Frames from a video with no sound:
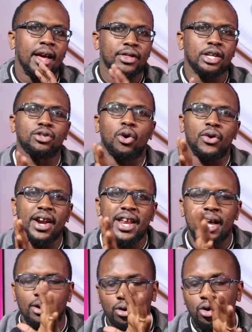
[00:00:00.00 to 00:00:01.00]
there's already
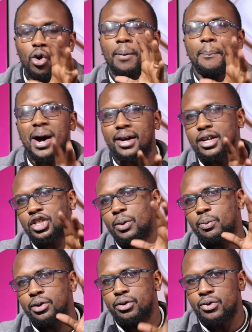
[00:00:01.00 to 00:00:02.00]
an ongoing partnership
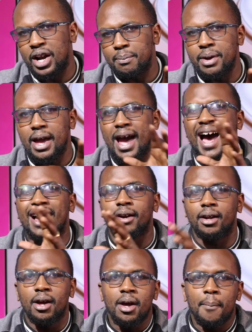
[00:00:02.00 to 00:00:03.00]
with Redmi
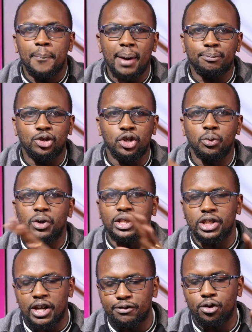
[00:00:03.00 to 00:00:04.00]
and PUBG,
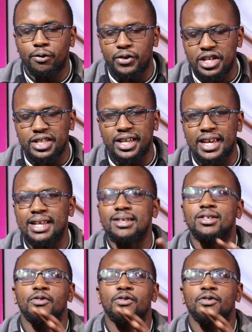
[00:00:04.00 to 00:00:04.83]
which gives you free skins.